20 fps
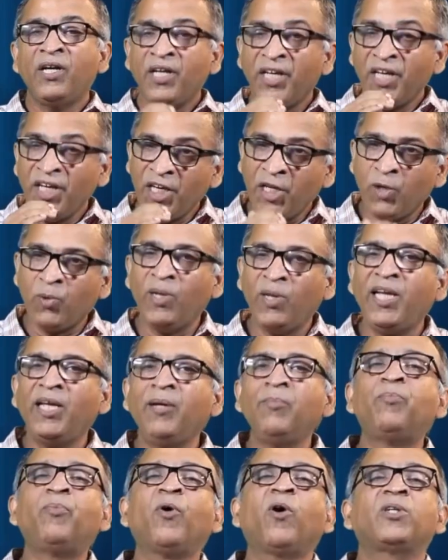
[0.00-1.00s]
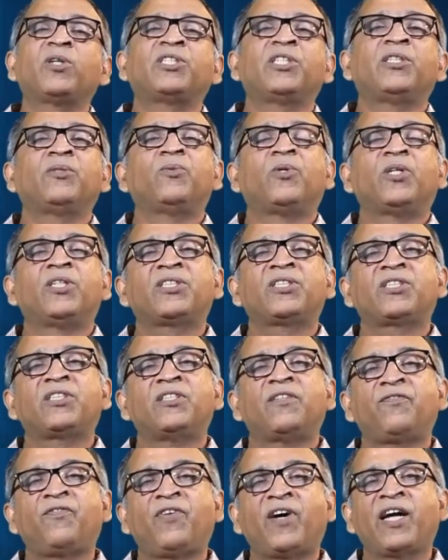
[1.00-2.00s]
Equally important was
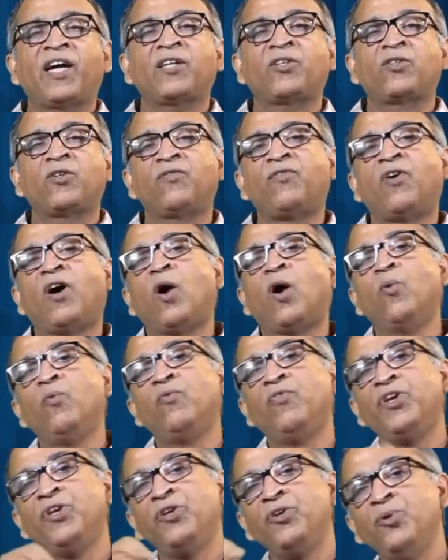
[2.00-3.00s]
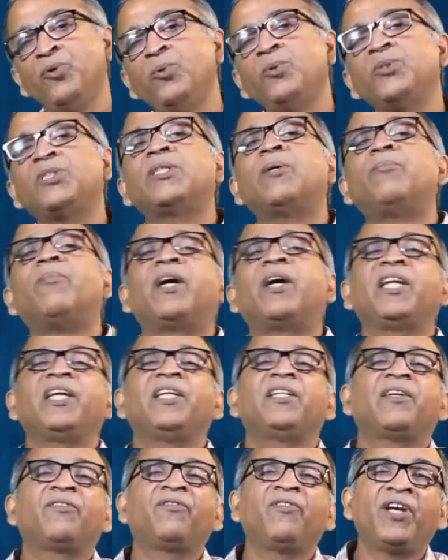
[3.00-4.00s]
the fact of how we use the
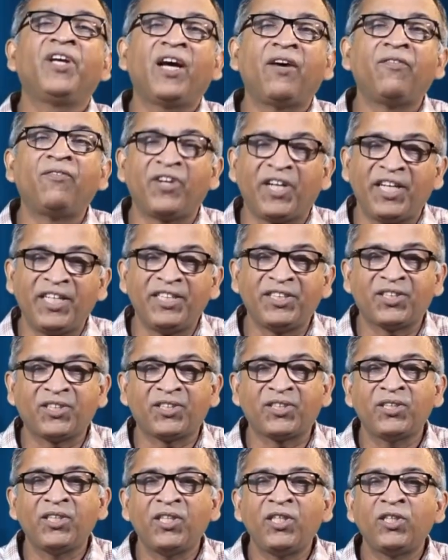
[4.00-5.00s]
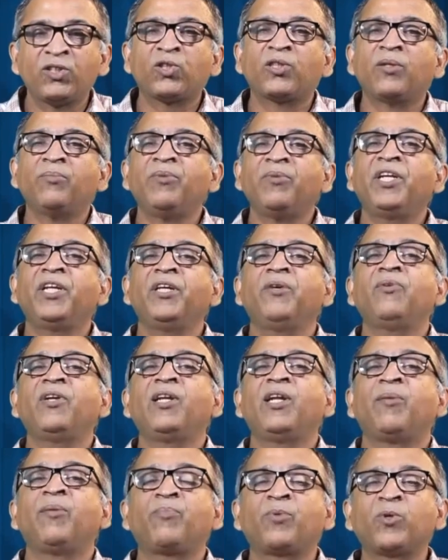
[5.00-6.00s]
money that we have raised. So the
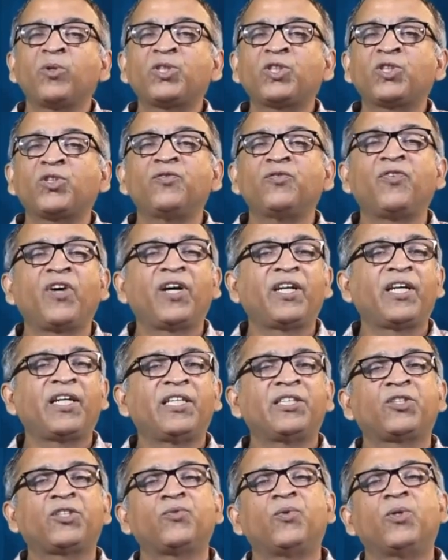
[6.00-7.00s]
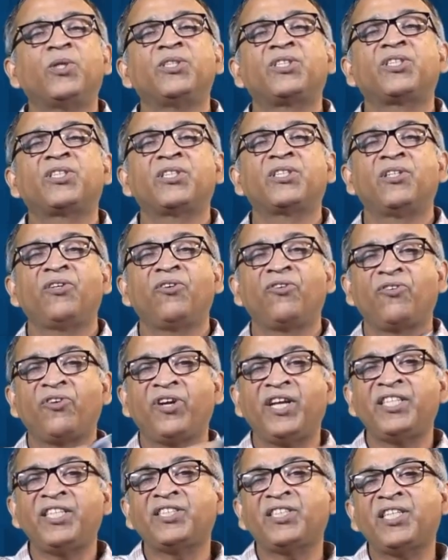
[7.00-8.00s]
medieval approach to finance was
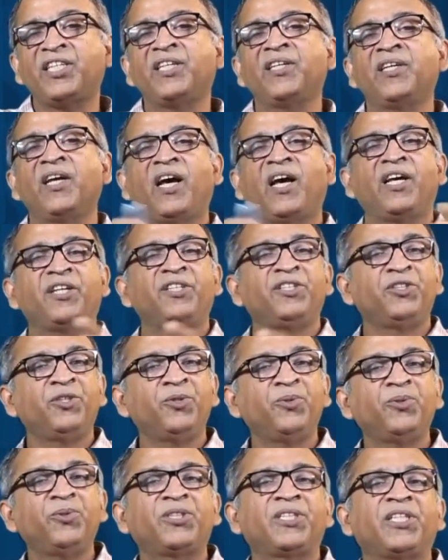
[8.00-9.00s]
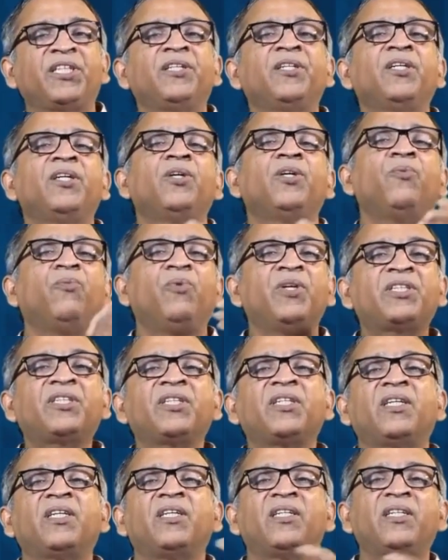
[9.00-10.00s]
raising and using
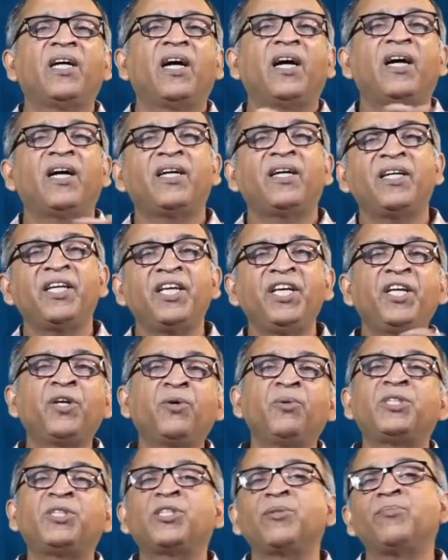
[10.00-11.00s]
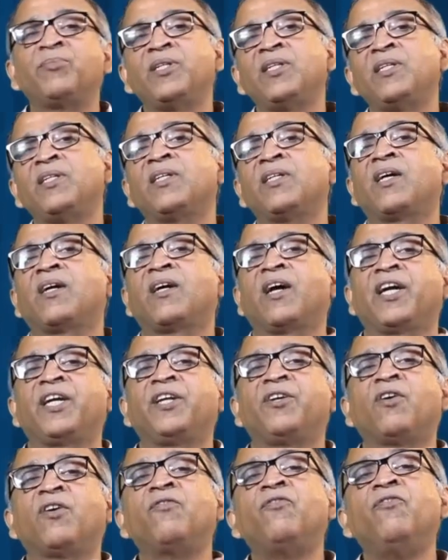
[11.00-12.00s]
with an equitable
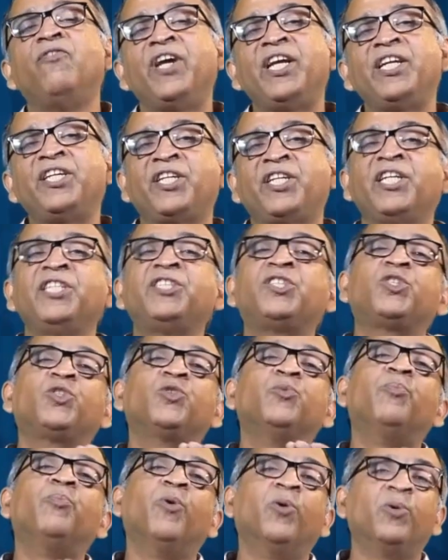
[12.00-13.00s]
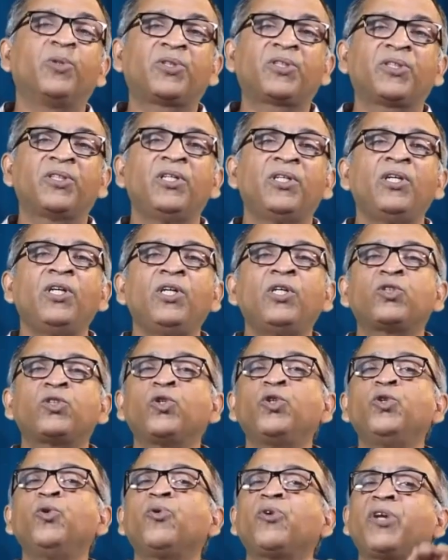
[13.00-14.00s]
kind of weightage to both.
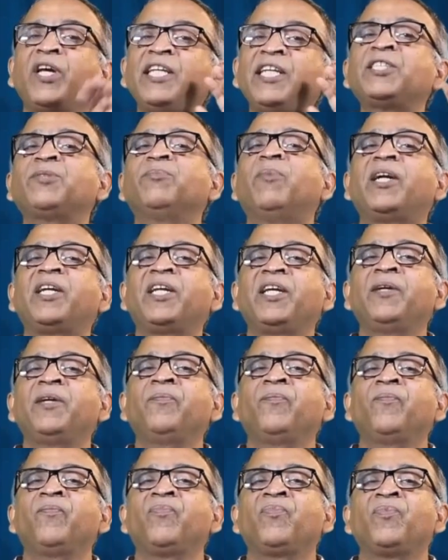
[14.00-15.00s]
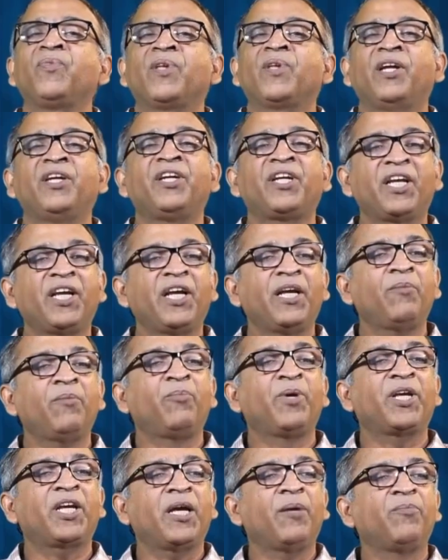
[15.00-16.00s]
So you raise money and it
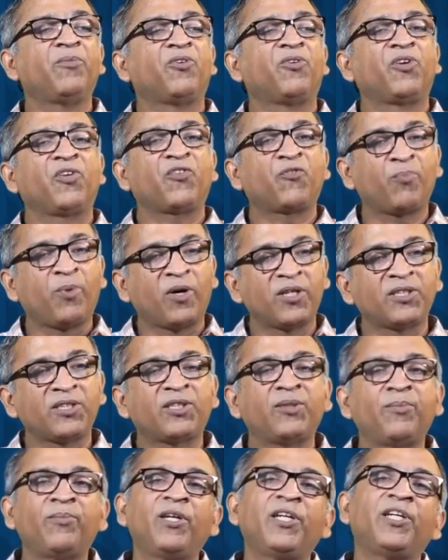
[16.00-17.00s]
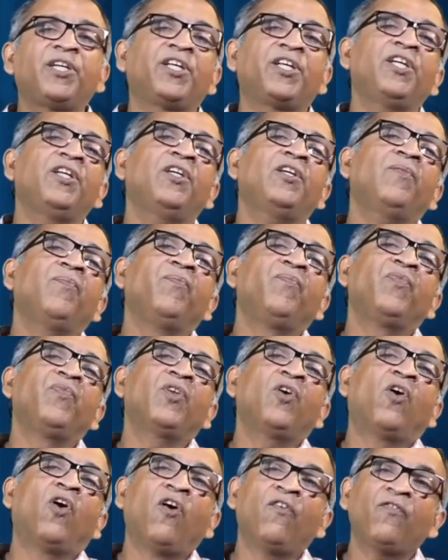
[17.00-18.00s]
again became the responsibility
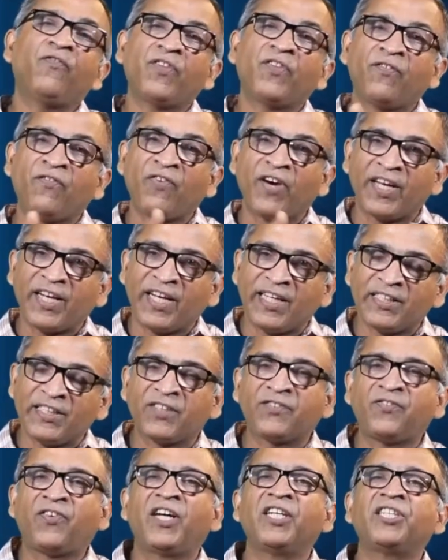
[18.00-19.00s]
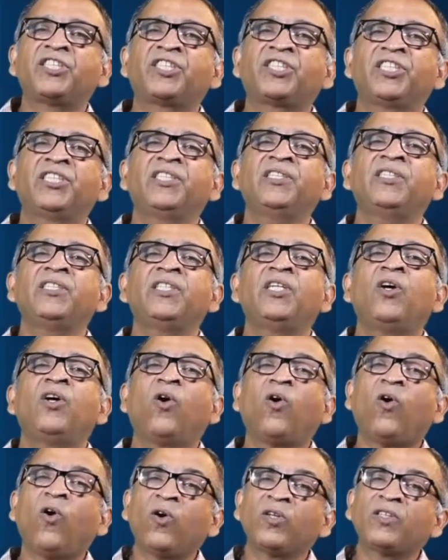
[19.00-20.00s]
of the finance function
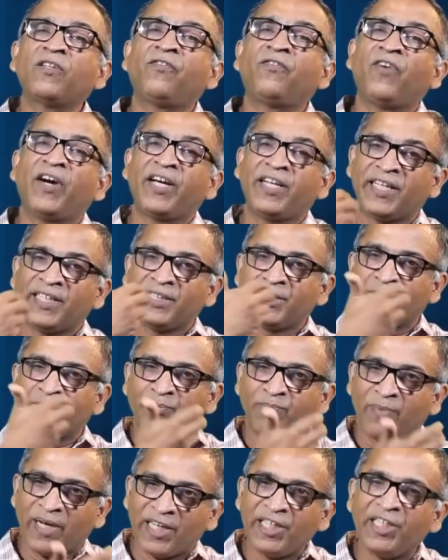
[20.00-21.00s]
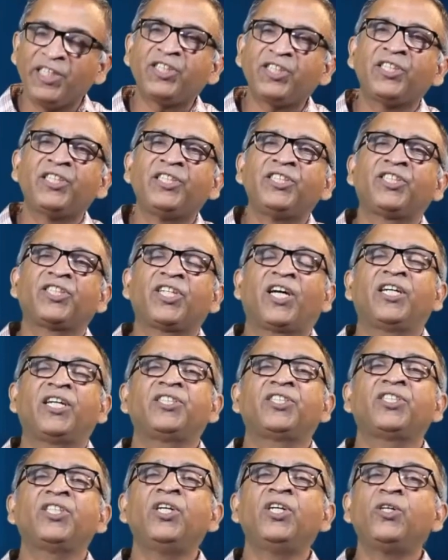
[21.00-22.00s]
or the finance manager in
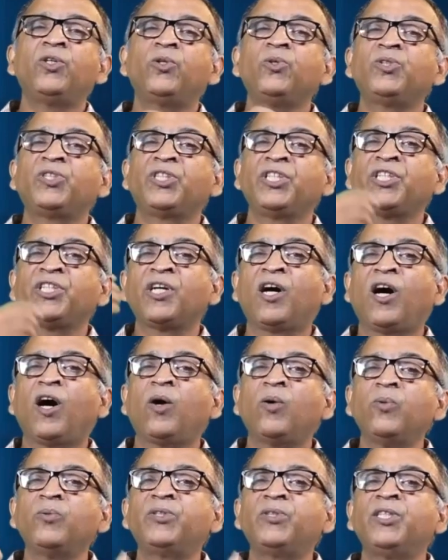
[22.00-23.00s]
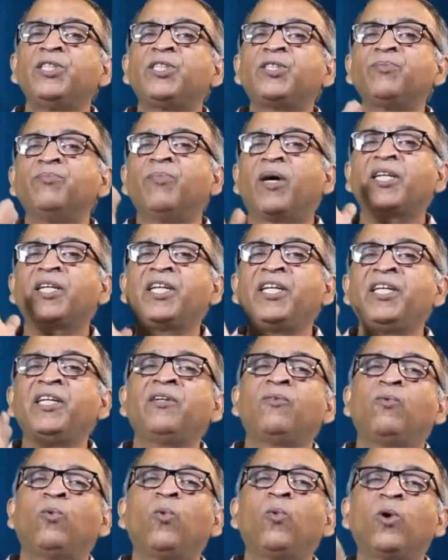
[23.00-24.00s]
charge to see how this
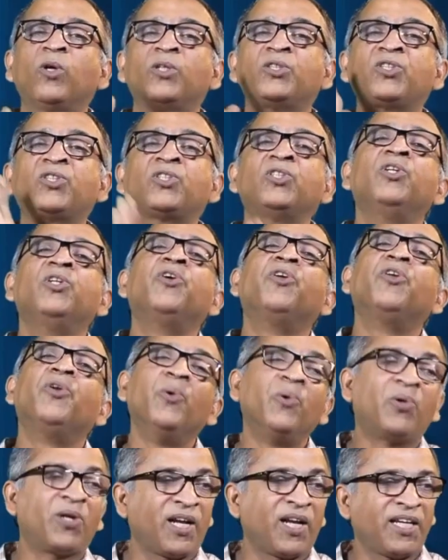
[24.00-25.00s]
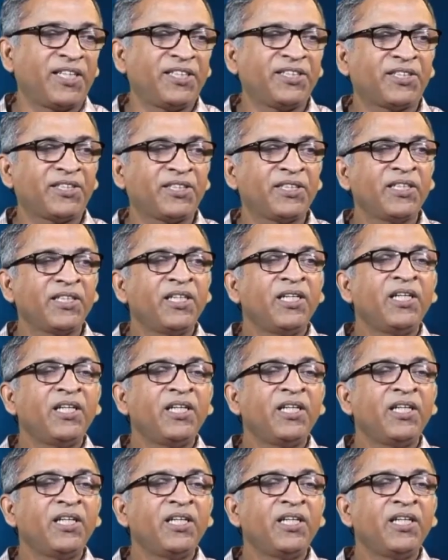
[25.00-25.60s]
money was utilized.